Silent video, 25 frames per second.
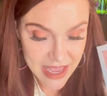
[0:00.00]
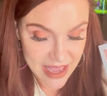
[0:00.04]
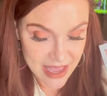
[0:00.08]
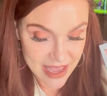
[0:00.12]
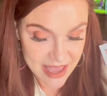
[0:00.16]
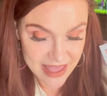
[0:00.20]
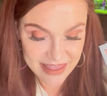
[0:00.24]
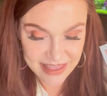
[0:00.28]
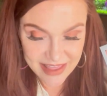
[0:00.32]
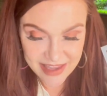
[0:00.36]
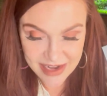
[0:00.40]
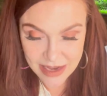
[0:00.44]

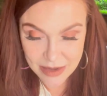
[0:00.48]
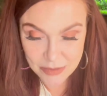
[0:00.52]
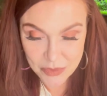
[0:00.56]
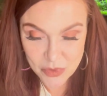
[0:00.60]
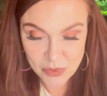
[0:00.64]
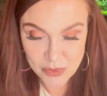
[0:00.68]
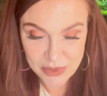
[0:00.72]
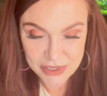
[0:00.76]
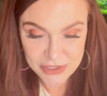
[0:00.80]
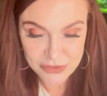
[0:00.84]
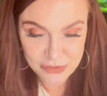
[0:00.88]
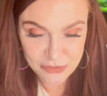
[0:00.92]
And then I'm
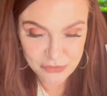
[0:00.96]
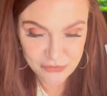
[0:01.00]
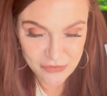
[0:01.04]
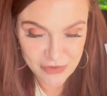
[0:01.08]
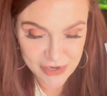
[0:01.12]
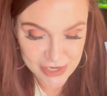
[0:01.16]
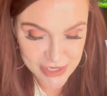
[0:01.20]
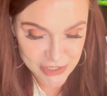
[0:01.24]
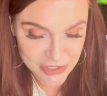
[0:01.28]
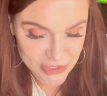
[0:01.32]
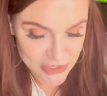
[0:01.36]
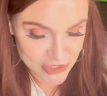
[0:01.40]
going to
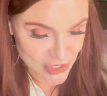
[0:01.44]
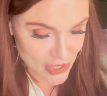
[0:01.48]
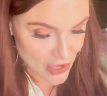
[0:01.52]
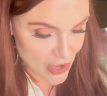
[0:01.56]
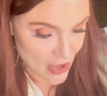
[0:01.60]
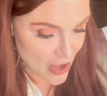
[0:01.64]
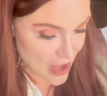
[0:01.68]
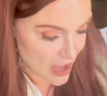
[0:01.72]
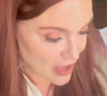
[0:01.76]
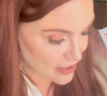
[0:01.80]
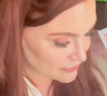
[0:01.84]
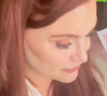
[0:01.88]
finish it
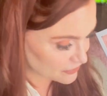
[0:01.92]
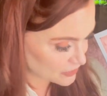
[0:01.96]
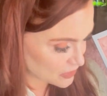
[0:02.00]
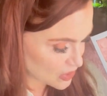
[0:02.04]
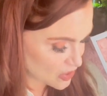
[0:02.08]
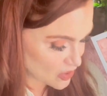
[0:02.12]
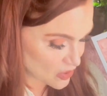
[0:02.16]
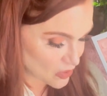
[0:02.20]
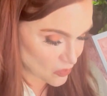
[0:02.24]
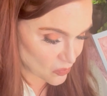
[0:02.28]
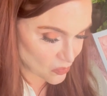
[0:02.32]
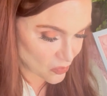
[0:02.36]
off
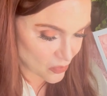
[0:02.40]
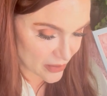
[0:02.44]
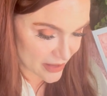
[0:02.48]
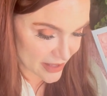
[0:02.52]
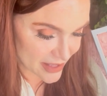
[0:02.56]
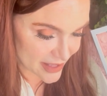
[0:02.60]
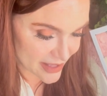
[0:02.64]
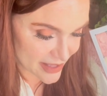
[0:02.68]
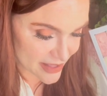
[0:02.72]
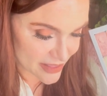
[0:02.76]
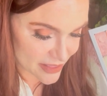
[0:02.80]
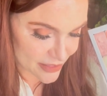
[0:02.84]

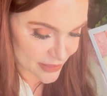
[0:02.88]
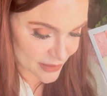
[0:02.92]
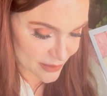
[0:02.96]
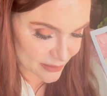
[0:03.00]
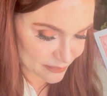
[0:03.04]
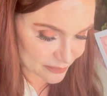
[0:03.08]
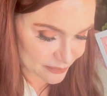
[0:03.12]
with